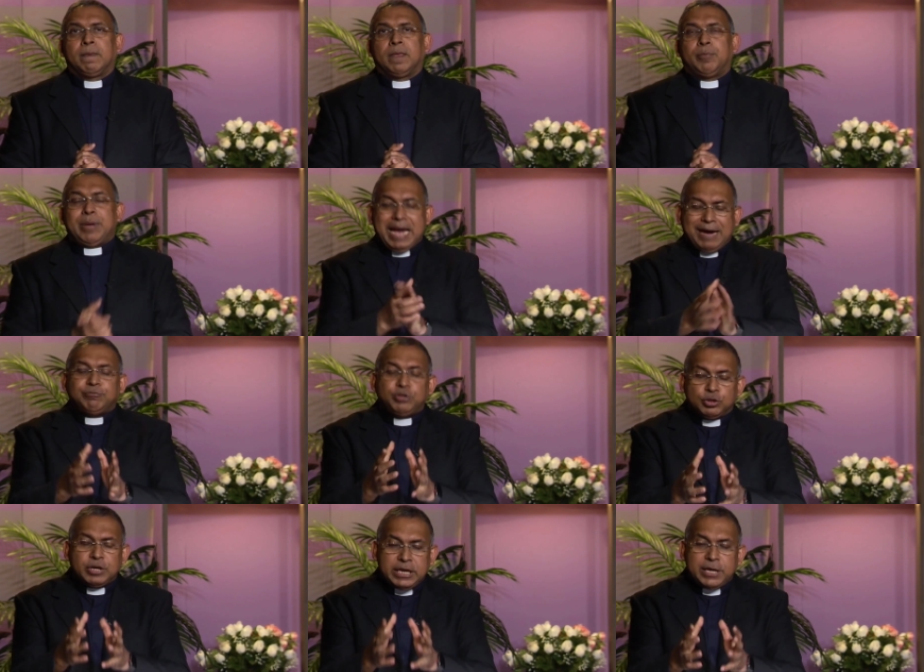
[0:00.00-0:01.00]
We have to
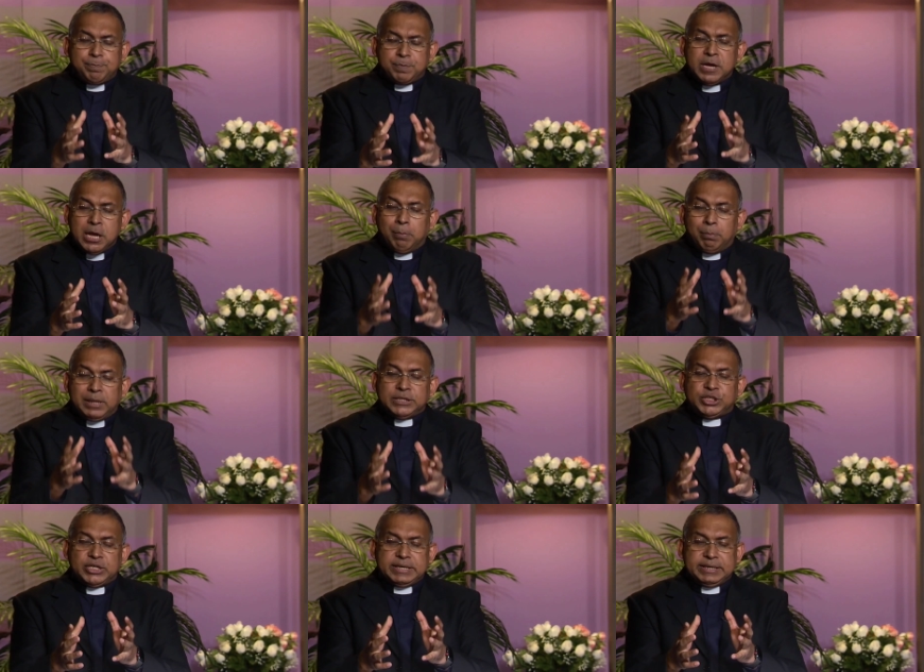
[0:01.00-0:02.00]
keep
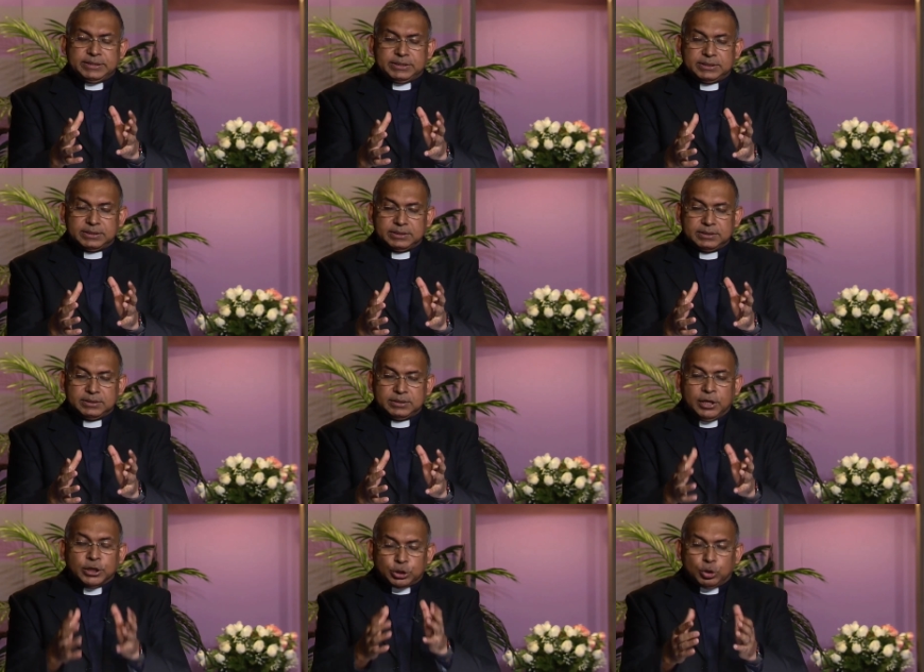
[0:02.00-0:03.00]
measures
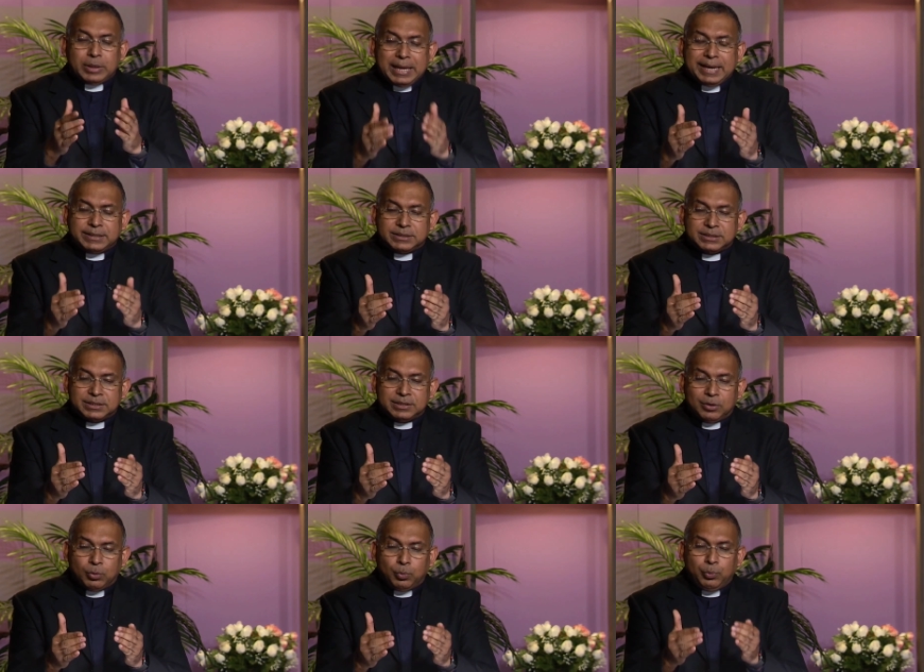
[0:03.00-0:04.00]
so that
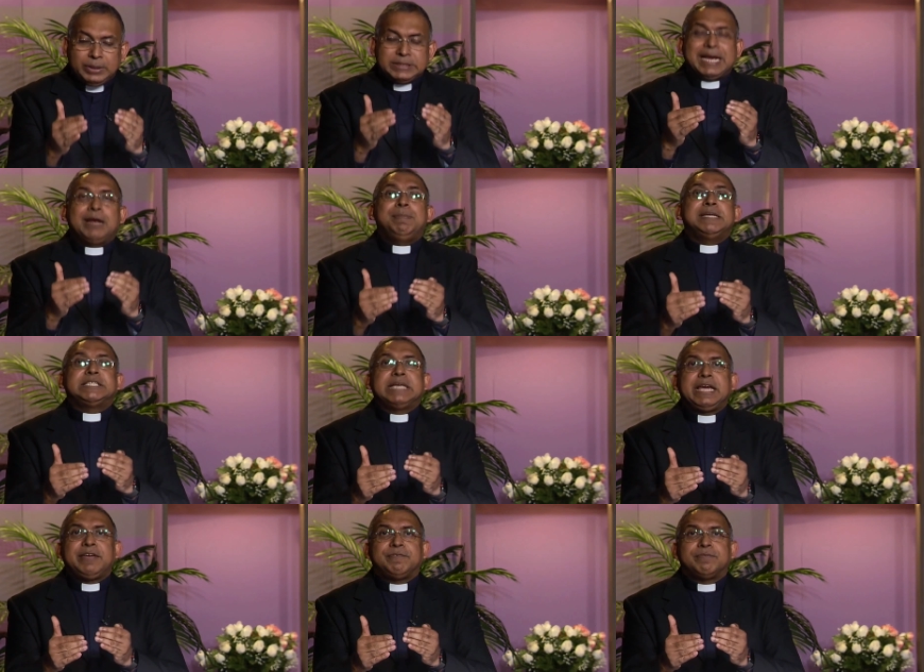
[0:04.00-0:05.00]
we shall be
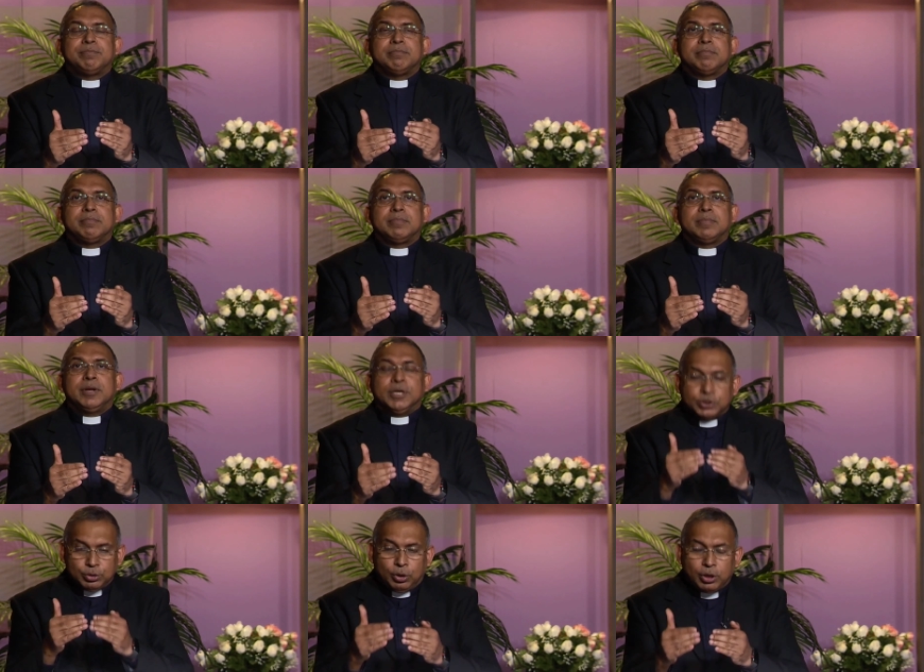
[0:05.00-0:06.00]
safe.
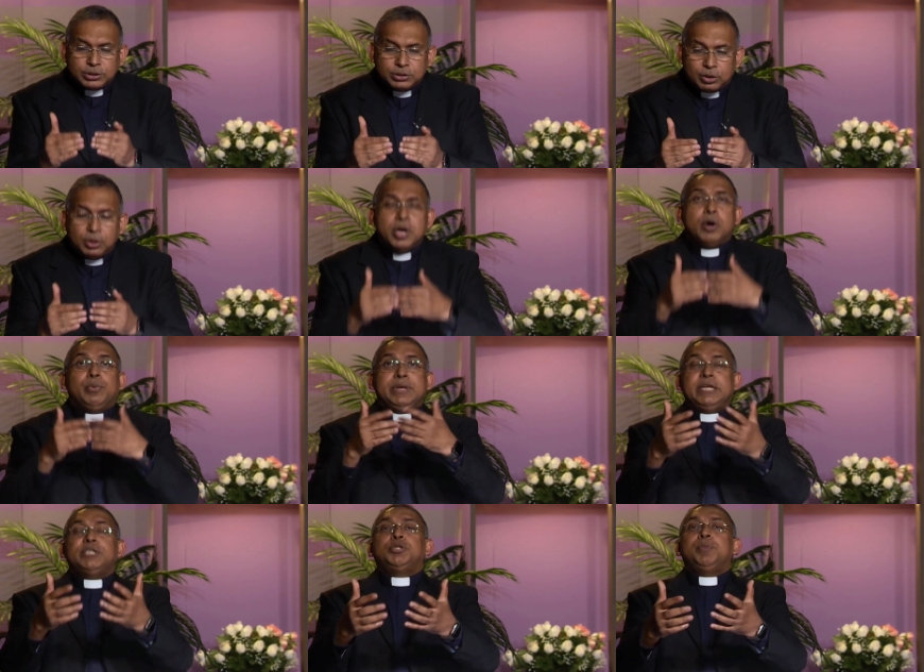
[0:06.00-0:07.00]
So, also, we
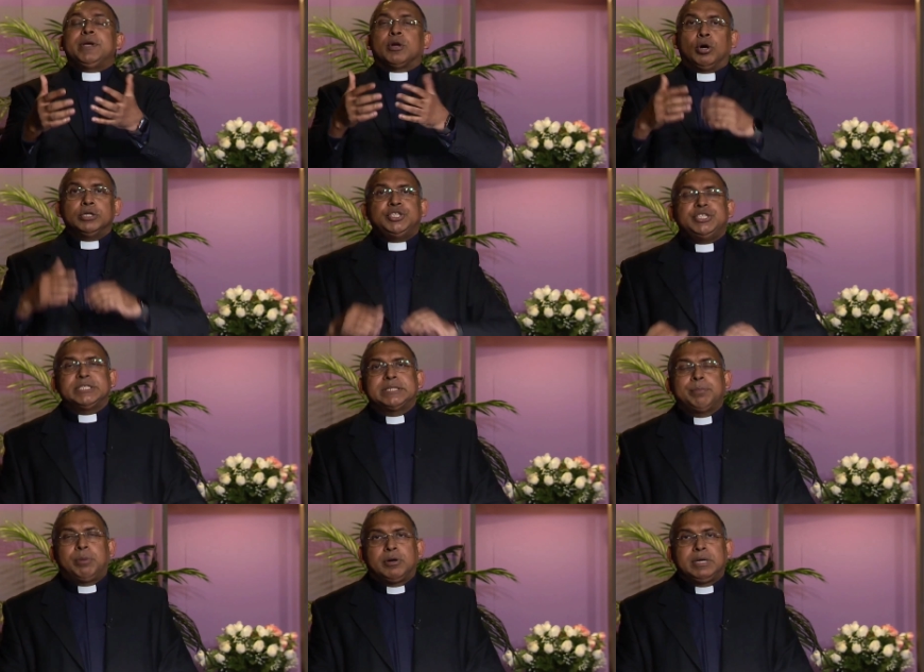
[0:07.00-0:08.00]
need to be conscious
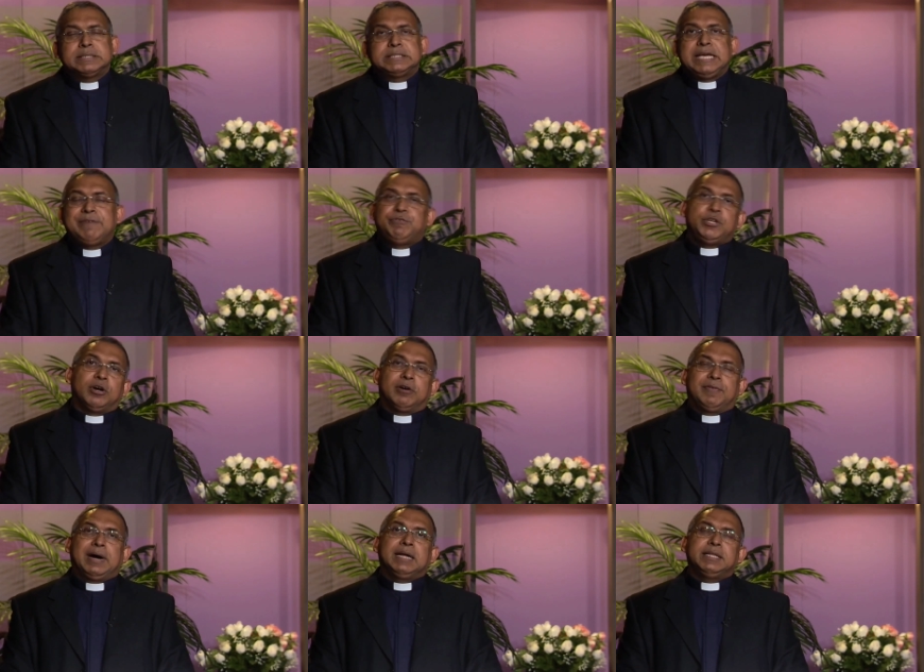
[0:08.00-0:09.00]
about the safety
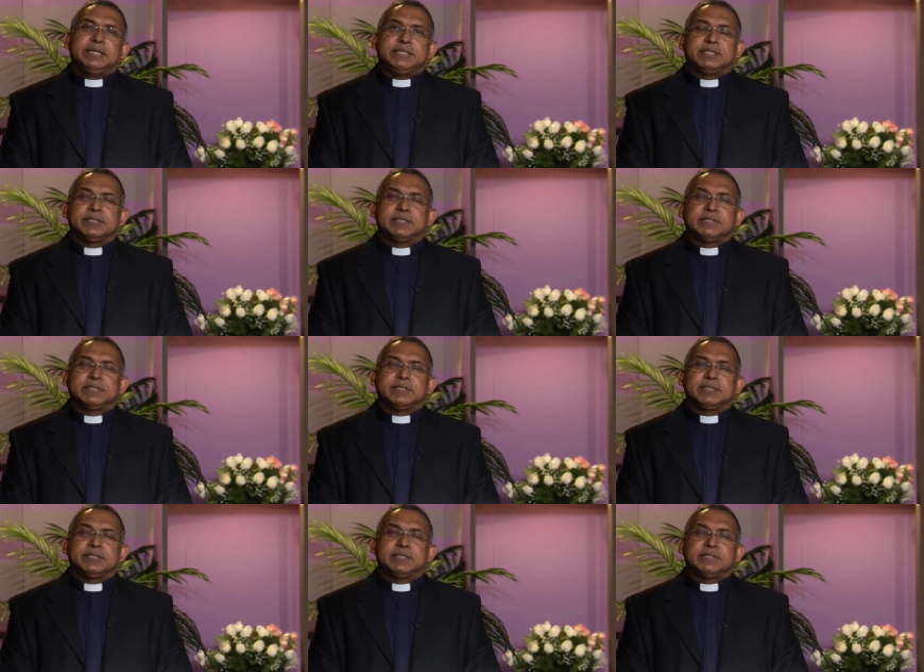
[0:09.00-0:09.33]
of others.